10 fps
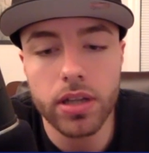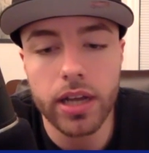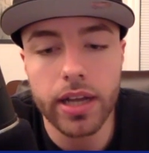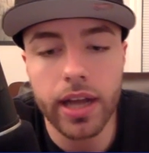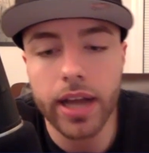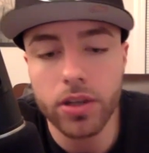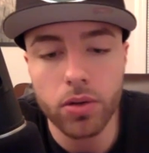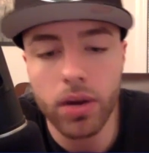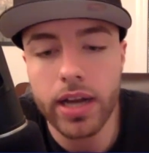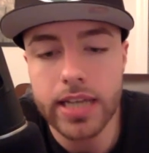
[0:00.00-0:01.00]
on the
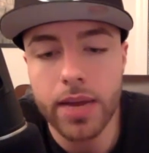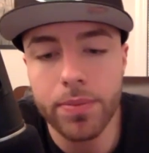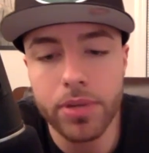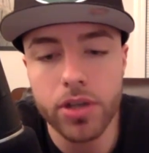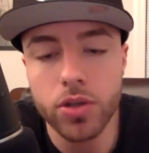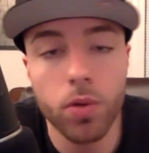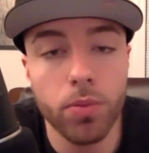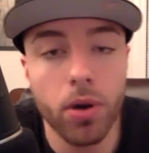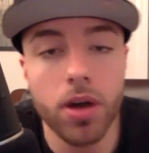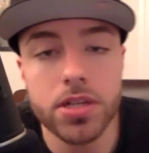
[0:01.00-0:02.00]
grind time, being your own
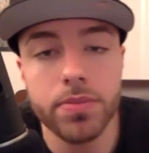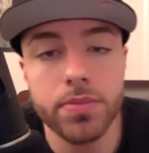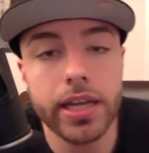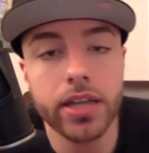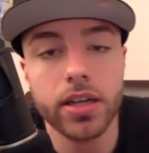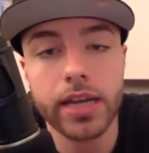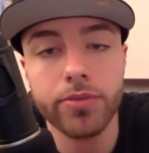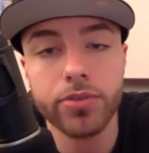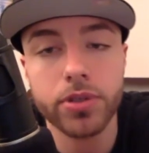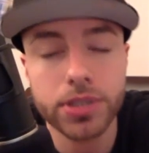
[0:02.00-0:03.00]
boss and making a name
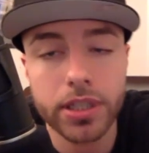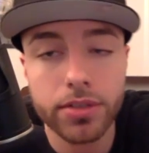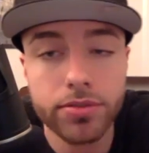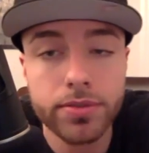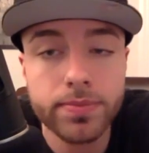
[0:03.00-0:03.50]
for yourself?